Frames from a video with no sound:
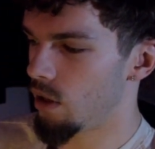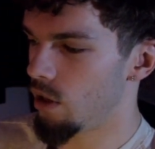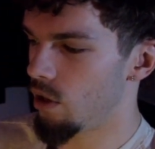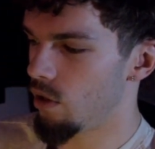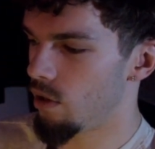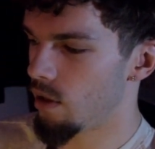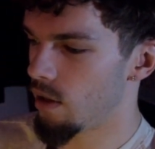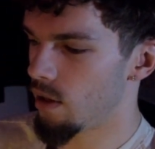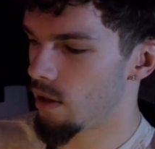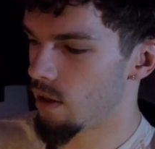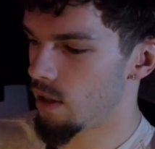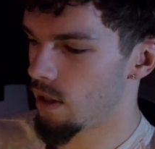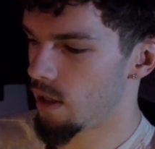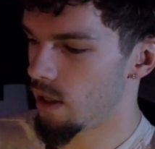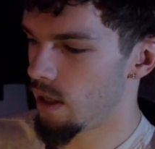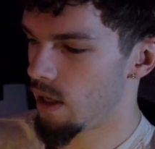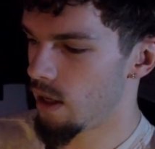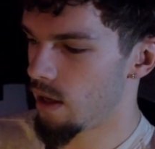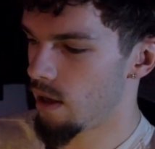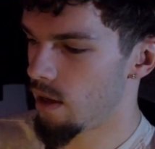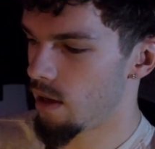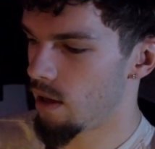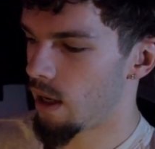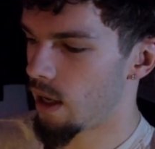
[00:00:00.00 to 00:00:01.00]
You can
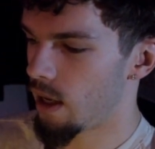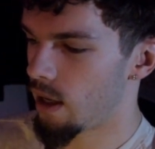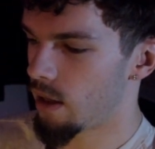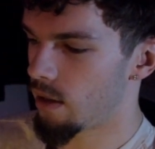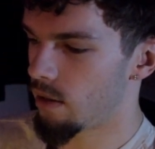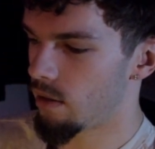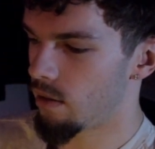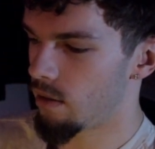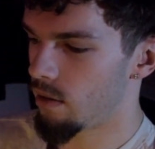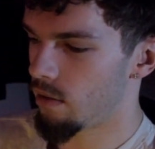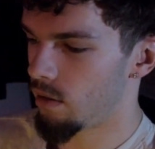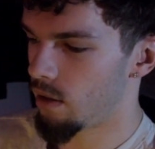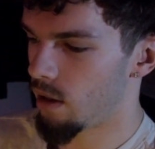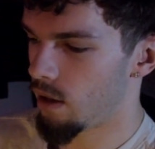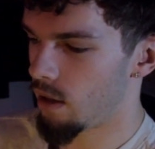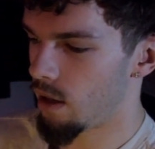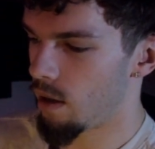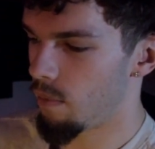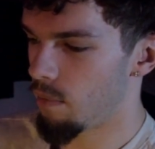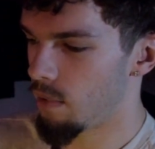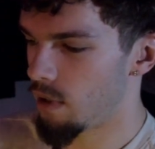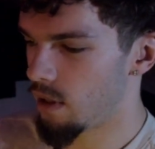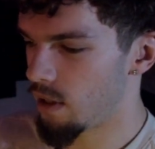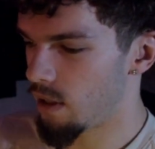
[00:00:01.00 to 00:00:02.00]
see it as the
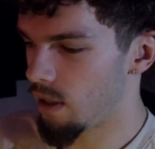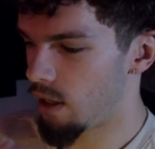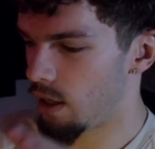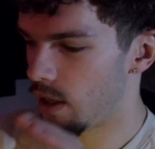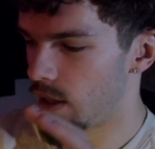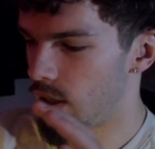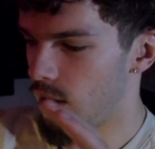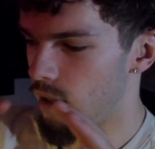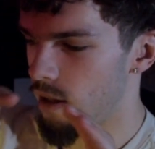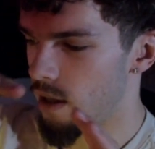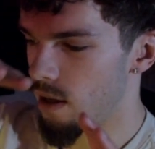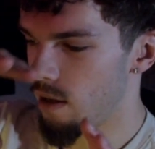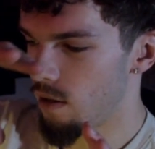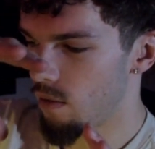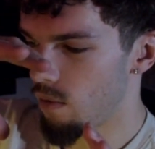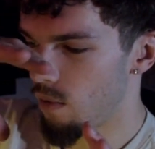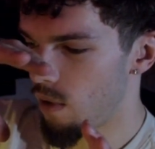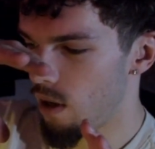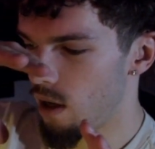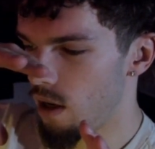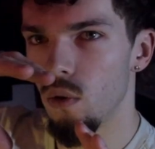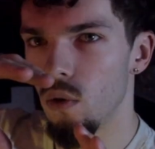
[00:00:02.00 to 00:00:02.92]
lemon slanted this way,